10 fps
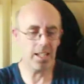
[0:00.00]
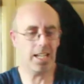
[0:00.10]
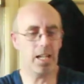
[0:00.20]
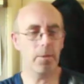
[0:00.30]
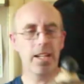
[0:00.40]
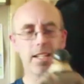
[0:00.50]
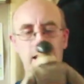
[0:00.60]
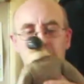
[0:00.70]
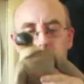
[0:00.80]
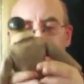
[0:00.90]
And we had
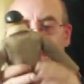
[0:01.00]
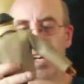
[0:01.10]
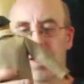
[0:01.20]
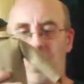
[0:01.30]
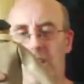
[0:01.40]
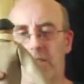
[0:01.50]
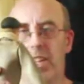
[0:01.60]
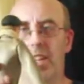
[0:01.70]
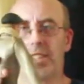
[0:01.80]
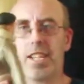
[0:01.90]
another one, like kind of
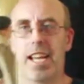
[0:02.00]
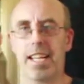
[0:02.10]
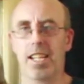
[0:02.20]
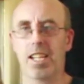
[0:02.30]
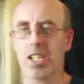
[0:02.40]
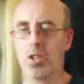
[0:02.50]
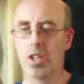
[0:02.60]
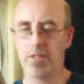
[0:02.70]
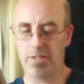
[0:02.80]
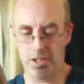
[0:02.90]
a tank
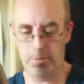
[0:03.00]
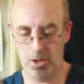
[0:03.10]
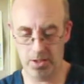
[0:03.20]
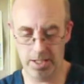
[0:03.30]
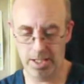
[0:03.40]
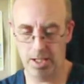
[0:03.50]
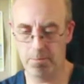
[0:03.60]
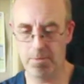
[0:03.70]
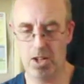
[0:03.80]
kind of commando one.